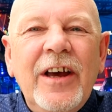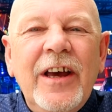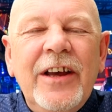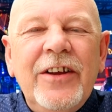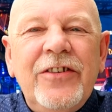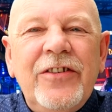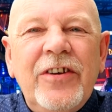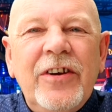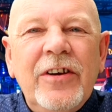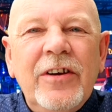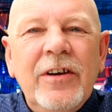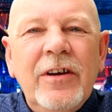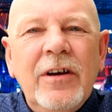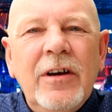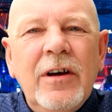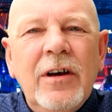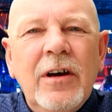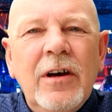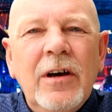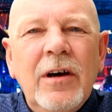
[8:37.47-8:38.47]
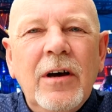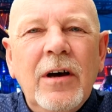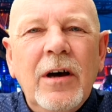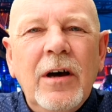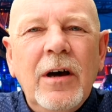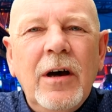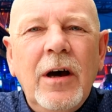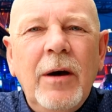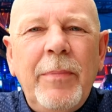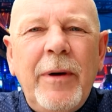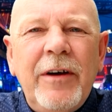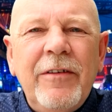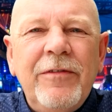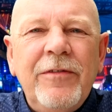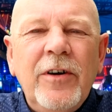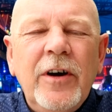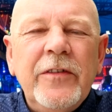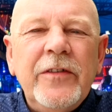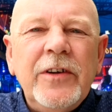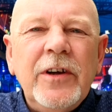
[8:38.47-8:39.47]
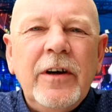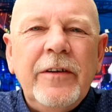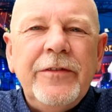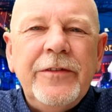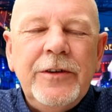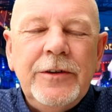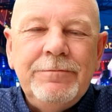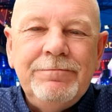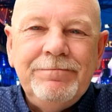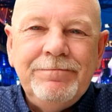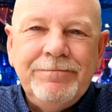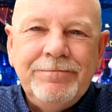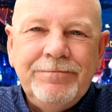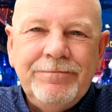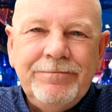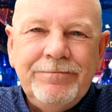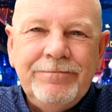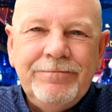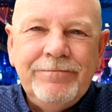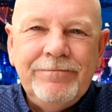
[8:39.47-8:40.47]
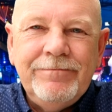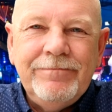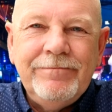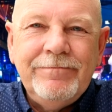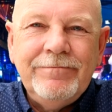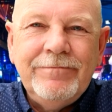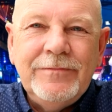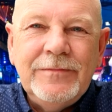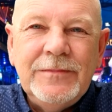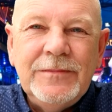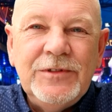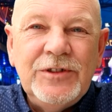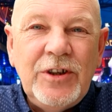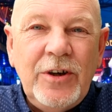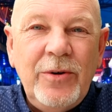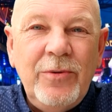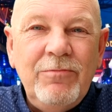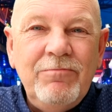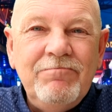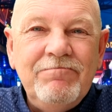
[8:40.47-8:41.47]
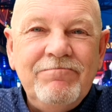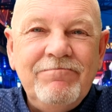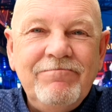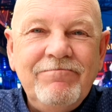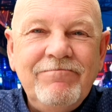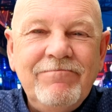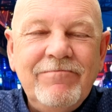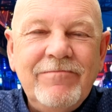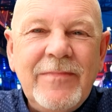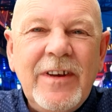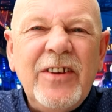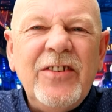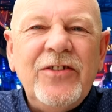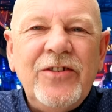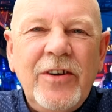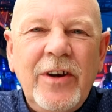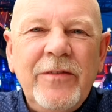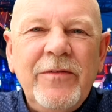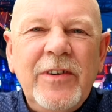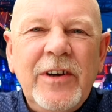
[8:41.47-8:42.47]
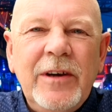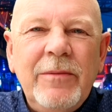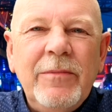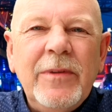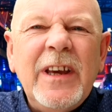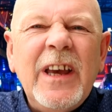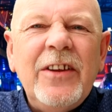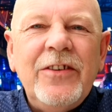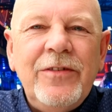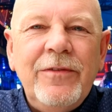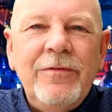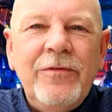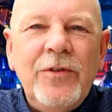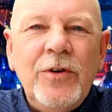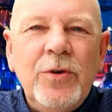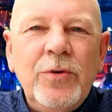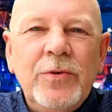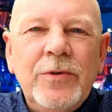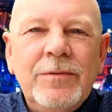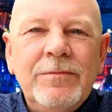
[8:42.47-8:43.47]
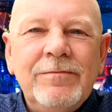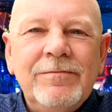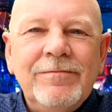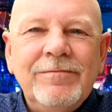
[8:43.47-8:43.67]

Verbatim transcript: It's about 5 in the afternoon, so it's time for him to get some food.